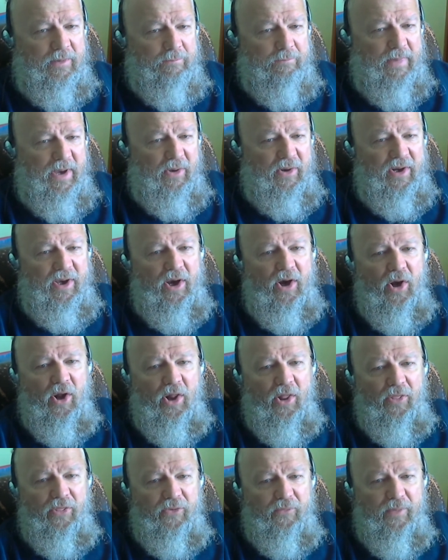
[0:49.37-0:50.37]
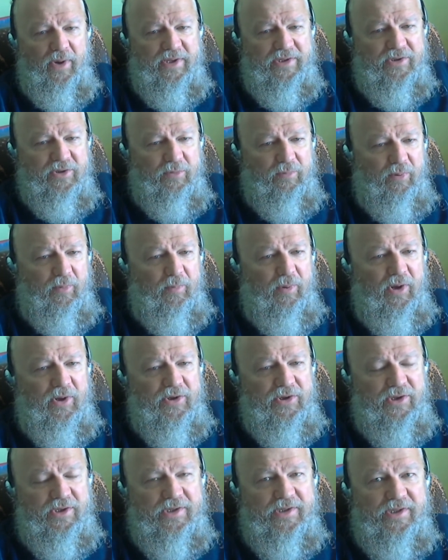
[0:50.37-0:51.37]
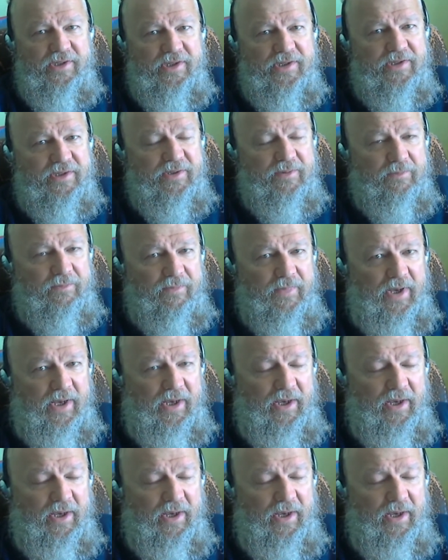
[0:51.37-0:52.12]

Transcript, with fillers: mount a Hall thruster propulsion system.